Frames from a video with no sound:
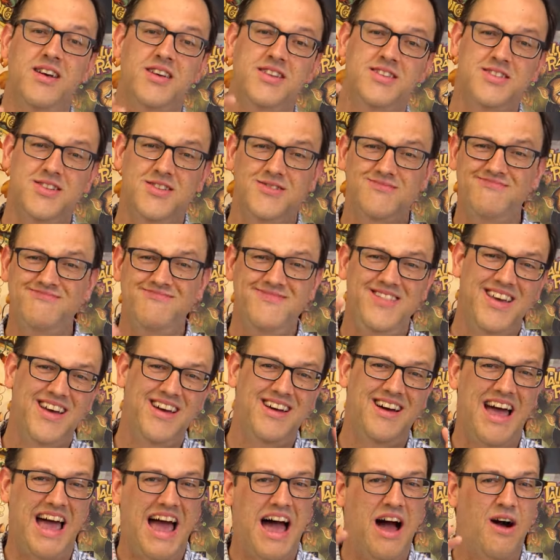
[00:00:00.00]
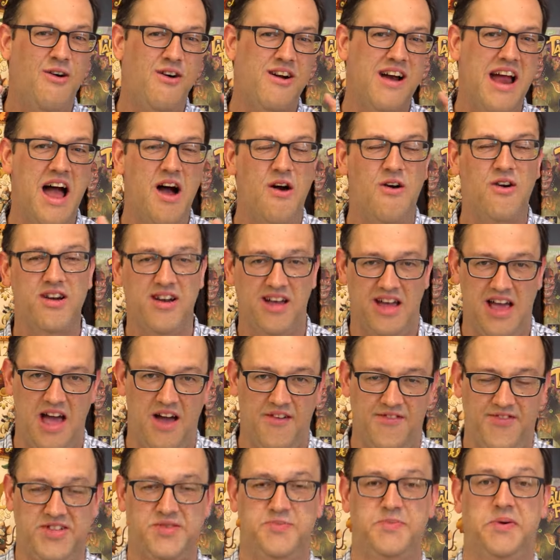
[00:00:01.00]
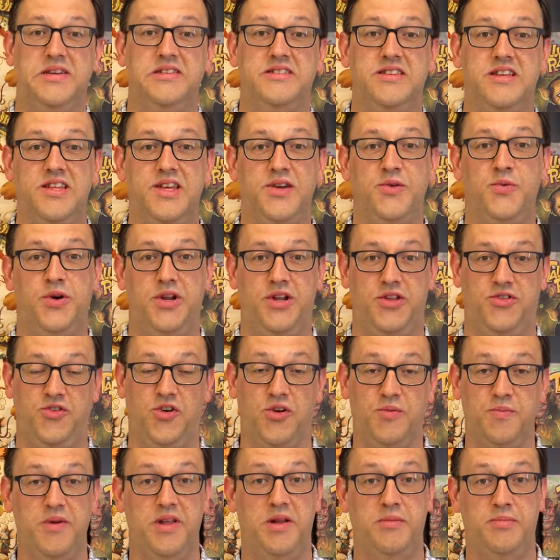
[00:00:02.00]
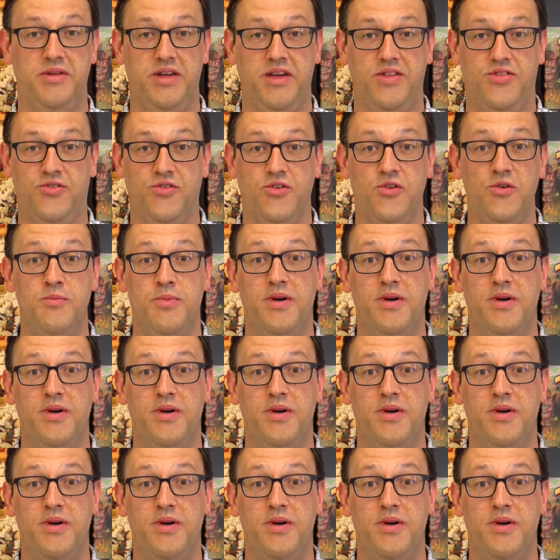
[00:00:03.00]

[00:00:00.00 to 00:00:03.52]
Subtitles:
So yeah, hour and a half is basically what it took me to play through.